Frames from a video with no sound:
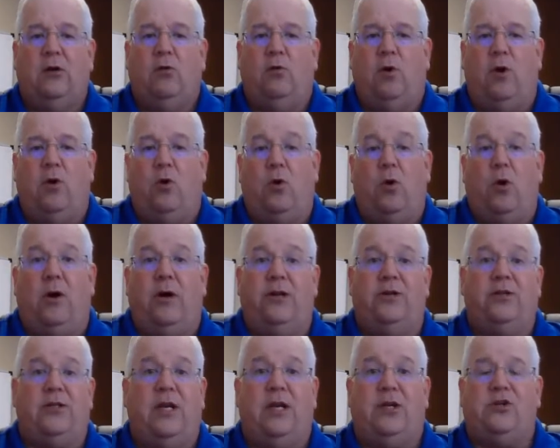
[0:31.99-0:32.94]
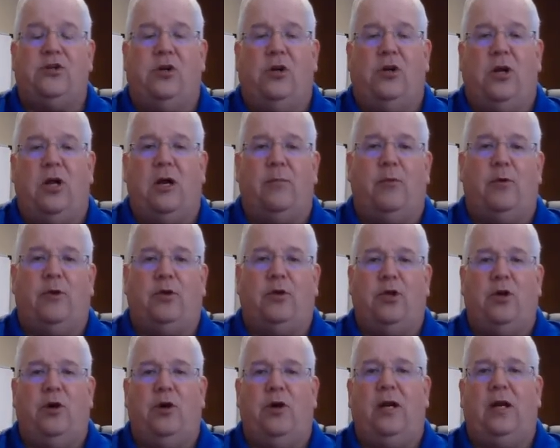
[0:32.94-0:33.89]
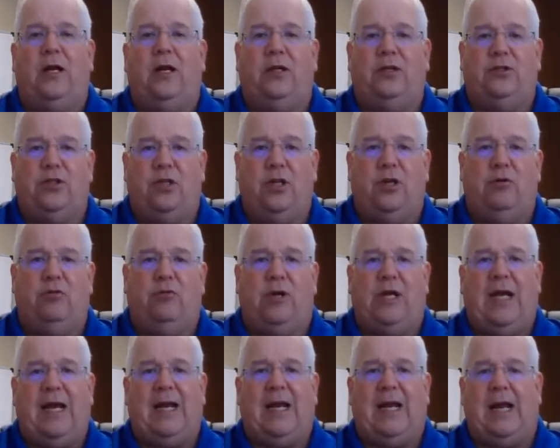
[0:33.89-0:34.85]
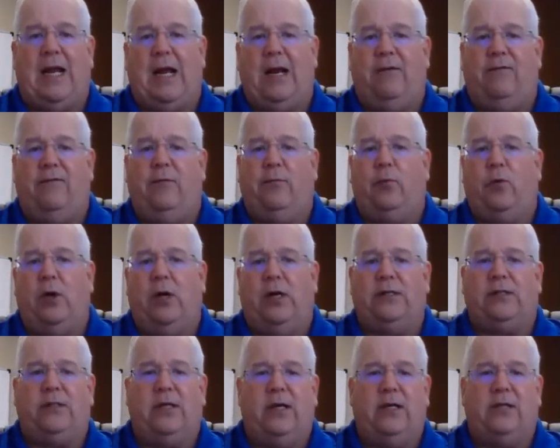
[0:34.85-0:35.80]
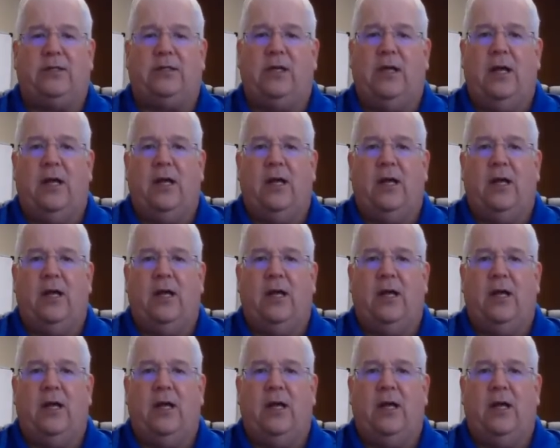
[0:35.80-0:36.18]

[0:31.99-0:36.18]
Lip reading: What organizational opportunities do you get out of the process?